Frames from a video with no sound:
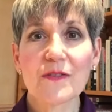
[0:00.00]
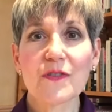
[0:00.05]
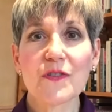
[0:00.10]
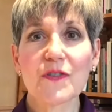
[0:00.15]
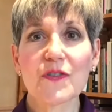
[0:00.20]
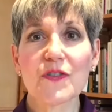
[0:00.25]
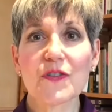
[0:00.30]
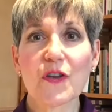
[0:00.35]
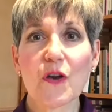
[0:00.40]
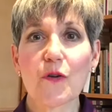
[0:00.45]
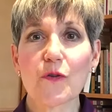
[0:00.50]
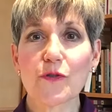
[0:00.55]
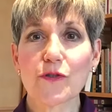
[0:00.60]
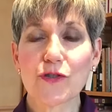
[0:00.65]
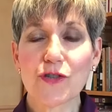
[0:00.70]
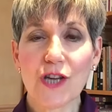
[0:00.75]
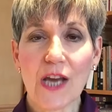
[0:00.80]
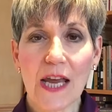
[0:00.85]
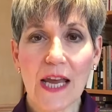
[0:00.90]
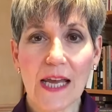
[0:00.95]
So
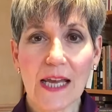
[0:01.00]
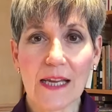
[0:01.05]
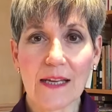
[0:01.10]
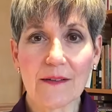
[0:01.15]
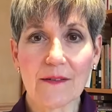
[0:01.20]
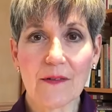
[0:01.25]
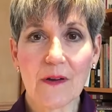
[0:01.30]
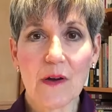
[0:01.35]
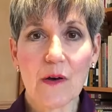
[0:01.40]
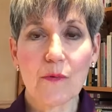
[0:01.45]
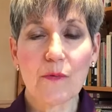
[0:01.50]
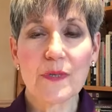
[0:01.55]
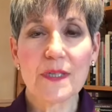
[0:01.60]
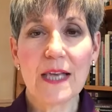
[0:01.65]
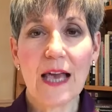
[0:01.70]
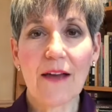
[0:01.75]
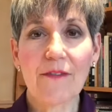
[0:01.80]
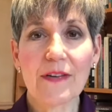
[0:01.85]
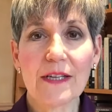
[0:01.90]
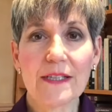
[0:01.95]
Jane was
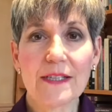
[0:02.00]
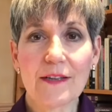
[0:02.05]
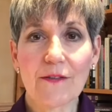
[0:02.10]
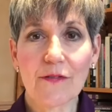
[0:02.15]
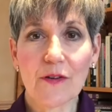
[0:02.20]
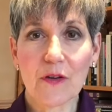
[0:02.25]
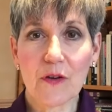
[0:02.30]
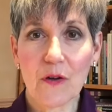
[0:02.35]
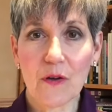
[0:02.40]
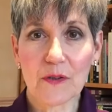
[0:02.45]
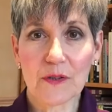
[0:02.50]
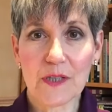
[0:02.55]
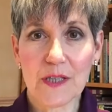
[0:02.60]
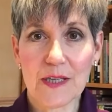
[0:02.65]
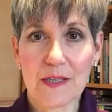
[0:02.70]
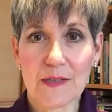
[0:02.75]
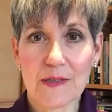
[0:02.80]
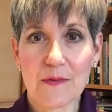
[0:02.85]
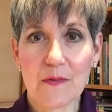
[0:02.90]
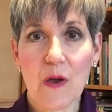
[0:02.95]
having
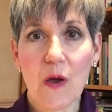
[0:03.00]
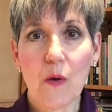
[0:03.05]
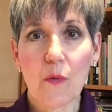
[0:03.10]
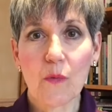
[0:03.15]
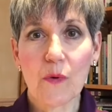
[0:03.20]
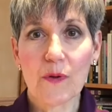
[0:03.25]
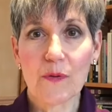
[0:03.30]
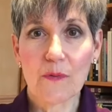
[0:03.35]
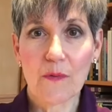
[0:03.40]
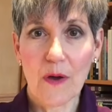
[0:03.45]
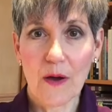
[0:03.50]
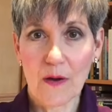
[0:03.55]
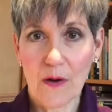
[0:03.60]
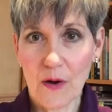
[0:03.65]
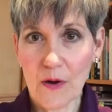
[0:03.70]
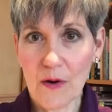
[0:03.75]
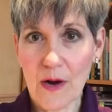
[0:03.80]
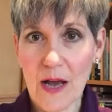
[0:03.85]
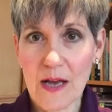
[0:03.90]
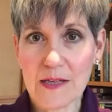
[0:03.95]
difficulties with
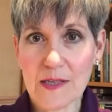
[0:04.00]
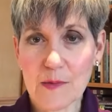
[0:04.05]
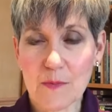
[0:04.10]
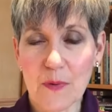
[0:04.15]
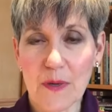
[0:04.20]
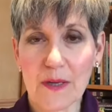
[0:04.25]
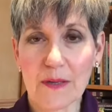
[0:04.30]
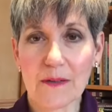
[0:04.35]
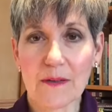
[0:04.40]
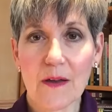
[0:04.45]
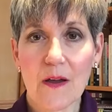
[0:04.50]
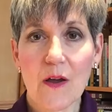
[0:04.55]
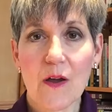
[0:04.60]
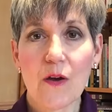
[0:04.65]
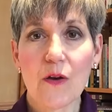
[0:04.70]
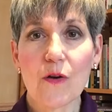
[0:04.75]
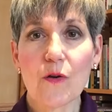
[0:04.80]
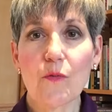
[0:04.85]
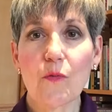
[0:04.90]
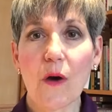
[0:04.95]
her husband,
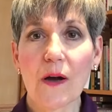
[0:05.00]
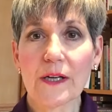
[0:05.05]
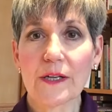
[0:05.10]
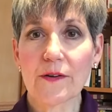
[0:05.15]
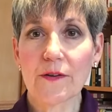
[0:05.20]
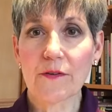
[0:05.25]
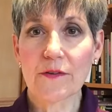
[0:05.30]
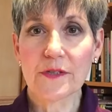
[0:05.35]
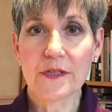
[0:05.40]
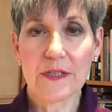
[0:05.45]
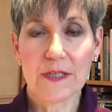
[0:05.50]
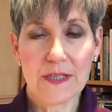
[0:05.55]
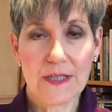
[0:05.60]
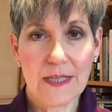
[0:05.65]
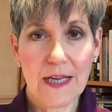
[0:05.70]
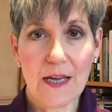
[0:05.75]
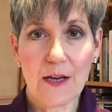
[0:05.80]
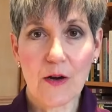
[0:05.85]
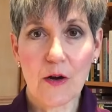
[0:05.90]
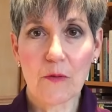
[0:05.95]
who wanted her to
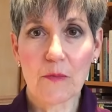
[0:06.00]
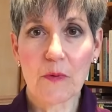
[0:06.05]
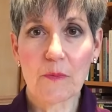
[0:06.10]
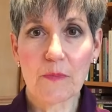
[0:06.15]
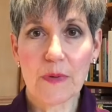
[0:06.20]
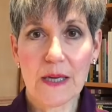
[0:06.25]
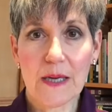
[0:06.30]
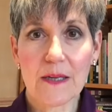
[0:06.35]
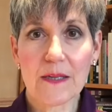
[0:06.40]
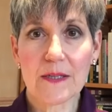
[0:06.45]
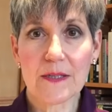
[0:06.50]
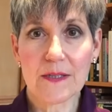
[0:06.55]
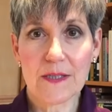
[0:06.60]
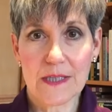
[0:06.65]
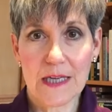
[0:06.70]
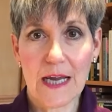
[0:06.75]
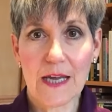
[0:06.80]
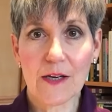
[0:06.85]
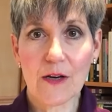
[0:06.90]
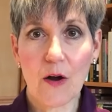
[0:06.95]
stay home and be a
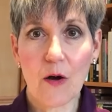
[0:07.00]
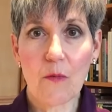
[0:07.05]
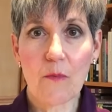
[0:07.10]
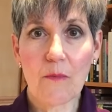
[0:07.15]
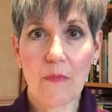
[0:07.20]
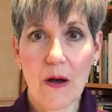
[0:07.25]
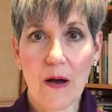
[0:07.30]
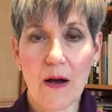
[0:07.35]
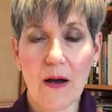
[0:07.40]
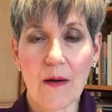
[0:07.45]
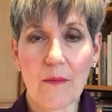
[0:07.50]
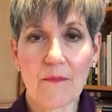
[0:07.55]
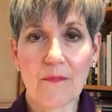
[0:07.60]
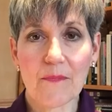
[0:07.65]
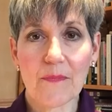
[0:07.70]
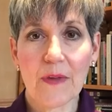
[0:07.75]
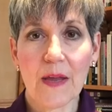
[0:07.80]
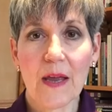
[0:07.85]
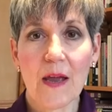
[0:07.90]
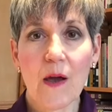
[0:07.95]
stay-at-home mom
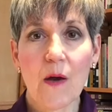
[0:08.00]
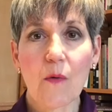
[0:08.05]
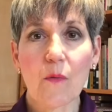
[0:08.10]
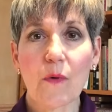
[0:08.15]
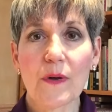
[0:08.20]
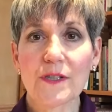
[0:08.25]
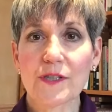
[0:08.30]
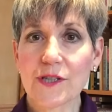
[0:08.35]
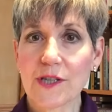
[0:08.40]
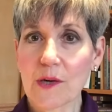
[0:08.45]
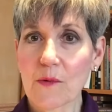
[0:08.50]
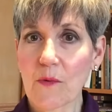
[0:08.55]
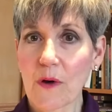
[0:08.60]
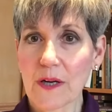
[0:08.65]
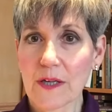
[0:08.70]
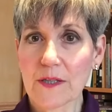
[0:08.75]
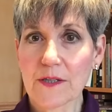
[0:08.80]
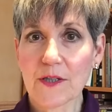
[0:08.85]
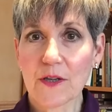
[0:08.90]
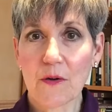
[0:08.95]
when she
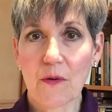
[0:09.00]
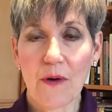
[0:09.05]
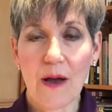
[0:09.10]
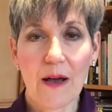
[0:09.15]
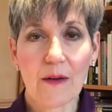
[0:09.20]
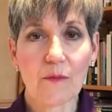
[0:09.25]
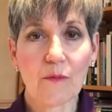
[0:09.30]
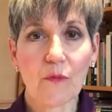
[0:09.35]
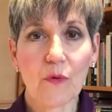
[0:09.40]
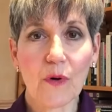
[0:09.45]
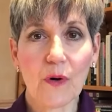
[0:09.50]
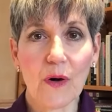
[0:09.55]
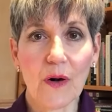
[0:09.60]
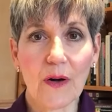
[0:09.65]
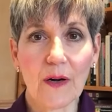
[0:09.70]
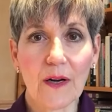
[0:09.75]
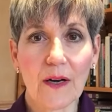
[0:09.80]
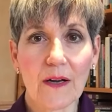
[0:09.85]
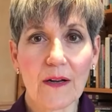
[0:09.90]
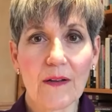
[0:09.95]
wanted to go out and
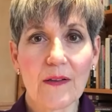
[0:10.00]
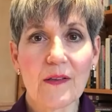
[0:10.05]
work.